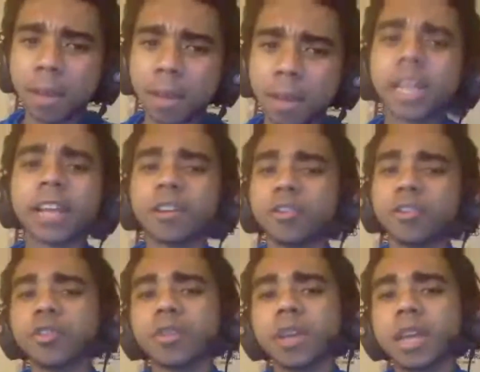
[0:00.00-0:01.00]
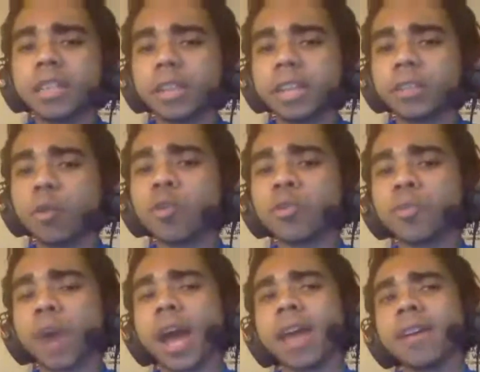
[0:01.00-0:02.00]
But like it's ordered
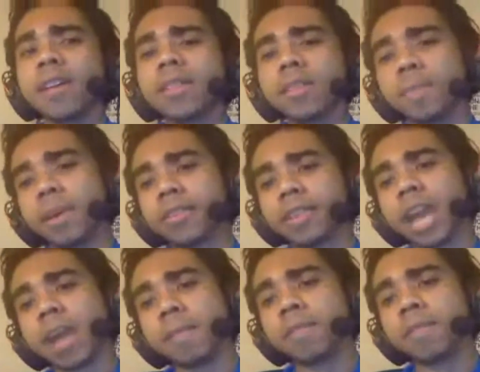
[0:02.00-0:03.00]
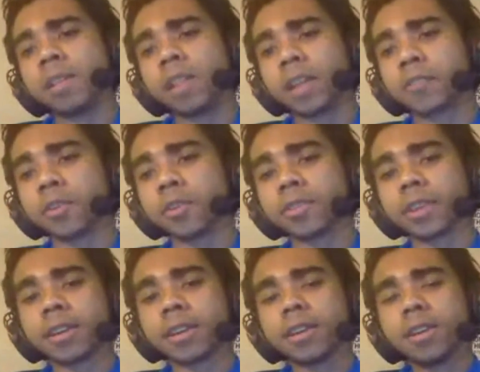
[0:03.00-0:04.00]
by the best game. Like so, it's
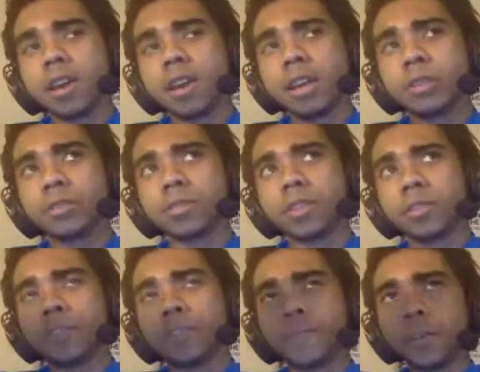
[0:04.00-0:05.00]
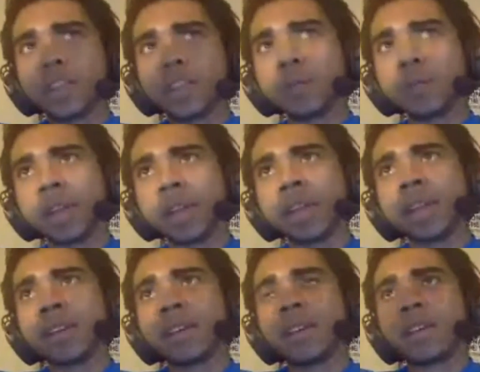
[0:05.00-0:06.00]
like the first game will be
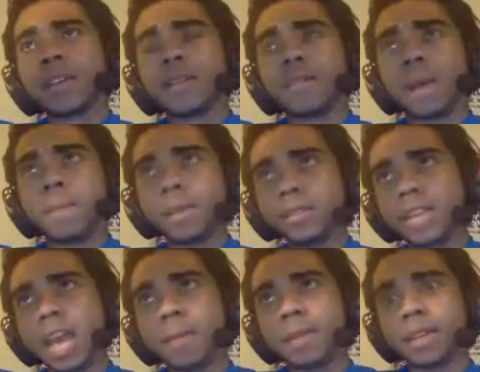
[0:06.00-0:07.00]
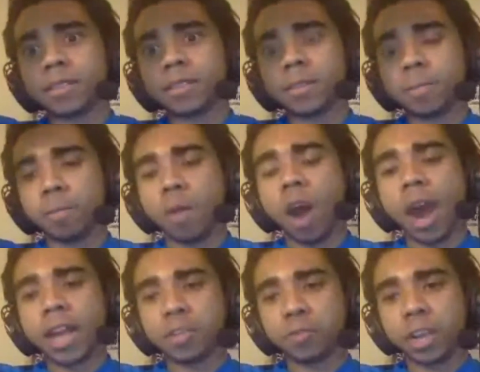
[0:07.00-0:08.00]
my best game against the
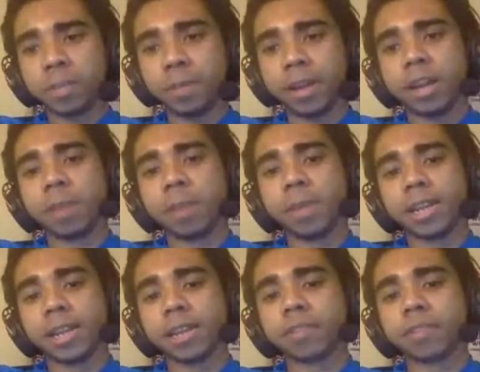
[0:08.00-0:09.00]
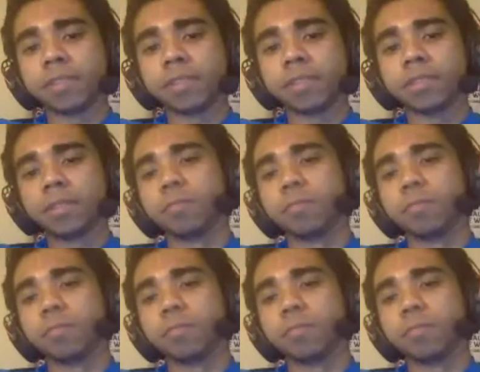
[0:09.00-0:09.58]
highest ranked player I played against, and